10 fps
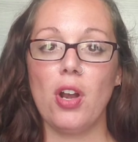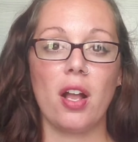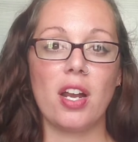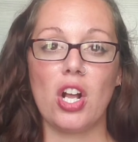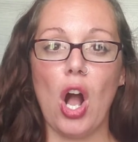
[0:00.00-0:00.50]
not
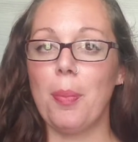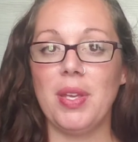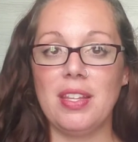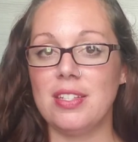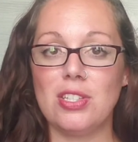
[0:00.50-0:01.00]
going to
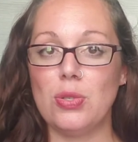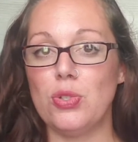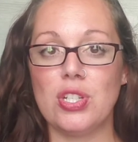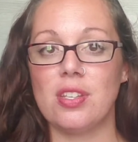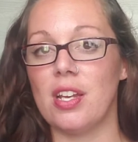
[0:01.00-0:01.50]
copy these
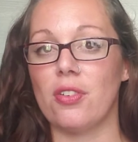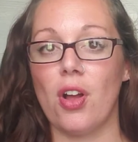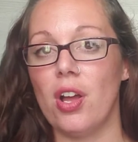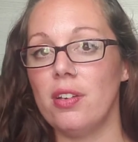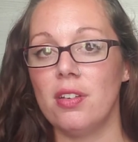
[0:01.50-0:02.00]
stooges later
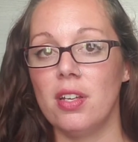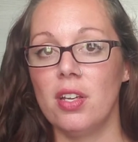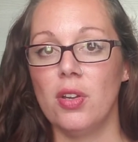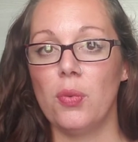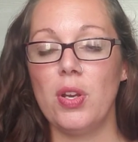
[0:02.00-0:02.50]
on.
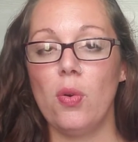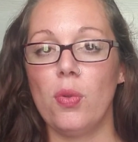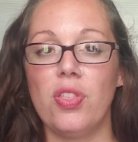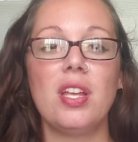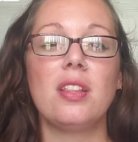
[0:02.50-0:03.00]
We
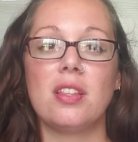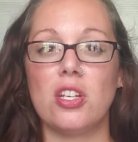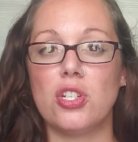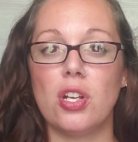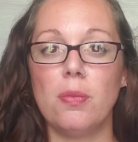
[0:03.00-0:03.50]
don't think that
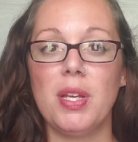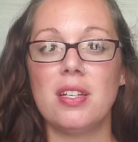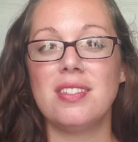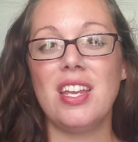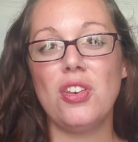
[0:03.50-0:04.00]
they should
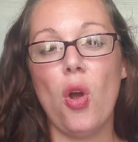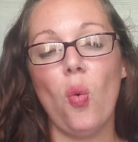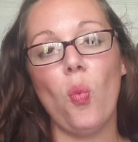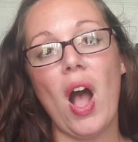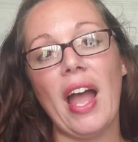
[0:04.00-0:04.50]
because they know
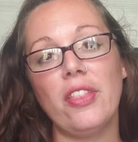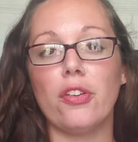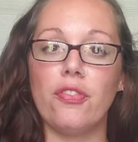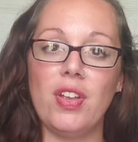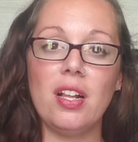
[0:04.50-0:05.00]
why they're
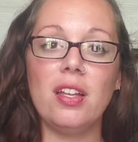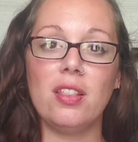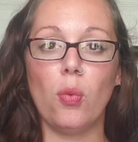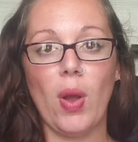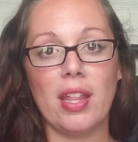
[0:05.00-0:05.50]
feeling
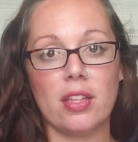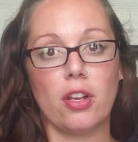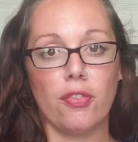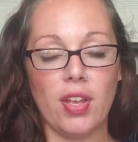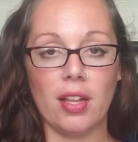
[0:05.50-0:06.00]
the way that
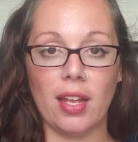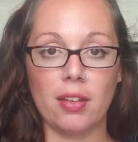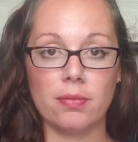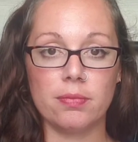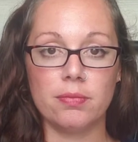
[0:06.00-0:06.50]
they're feeling.
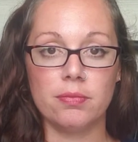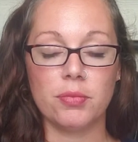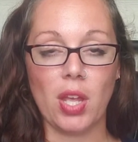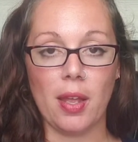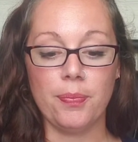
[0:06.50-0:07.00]

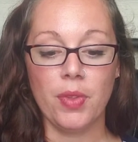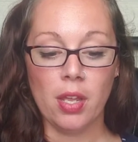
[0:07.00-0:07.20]
Okay.